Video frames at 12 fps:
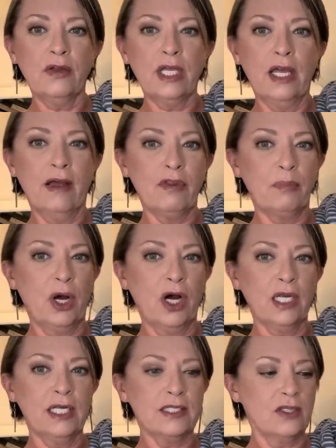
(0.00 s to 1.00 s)
They have the
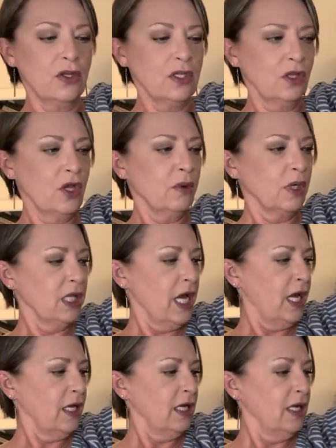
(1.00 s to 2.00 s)
pockets on the lower
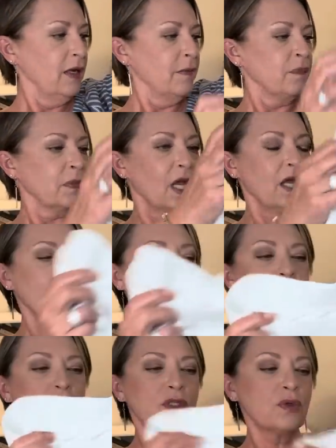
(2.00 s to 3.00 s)
leg. I
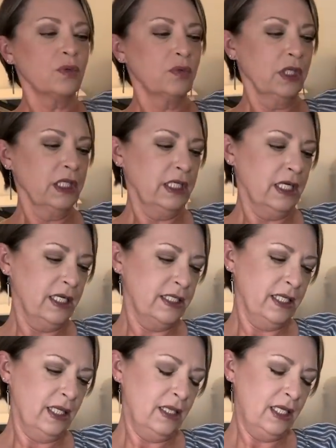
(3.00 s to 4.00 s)
thought those were really nice.
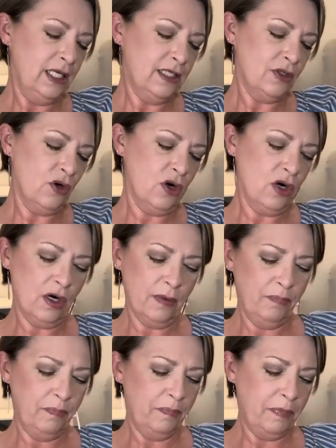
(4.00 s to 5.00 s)
And these
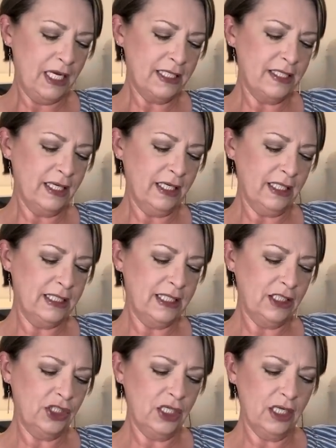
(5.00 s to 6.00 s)
are basic
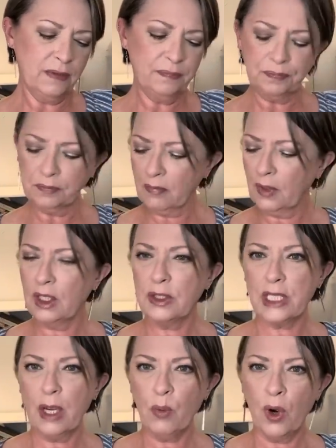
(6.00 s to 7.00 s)
edition. Was
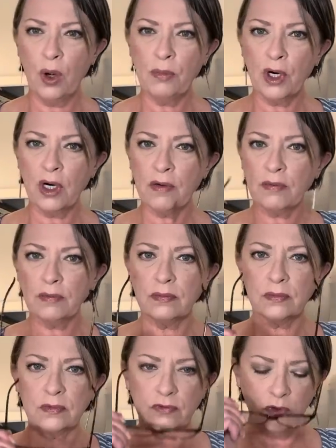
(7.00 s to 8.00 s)
that Walmart
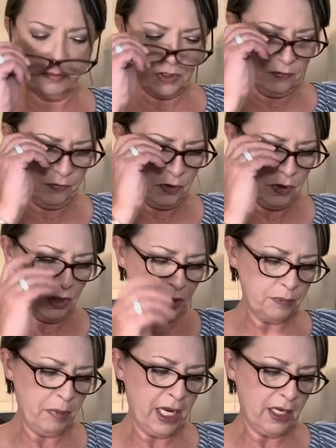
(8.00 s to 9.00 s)
from a few
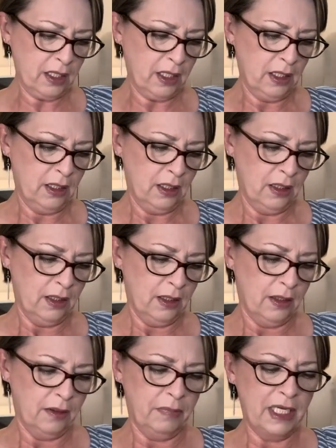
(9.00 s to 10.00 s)
years back?
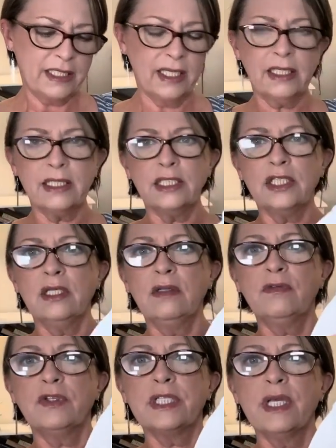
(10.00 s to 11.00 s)
Basic edition.
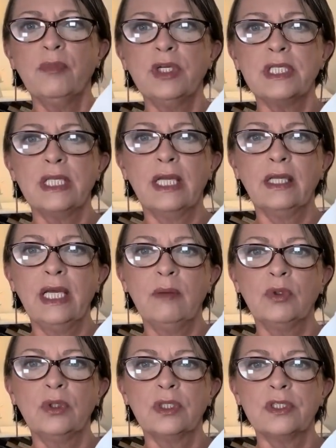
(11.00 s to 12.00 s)
For some reason, that
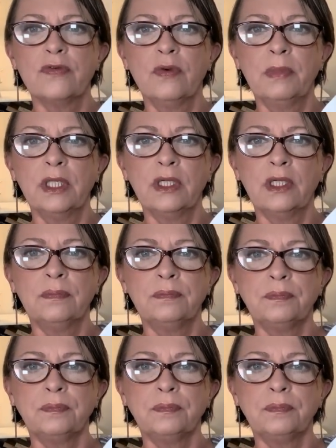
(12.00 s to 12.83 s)
label looks familiar.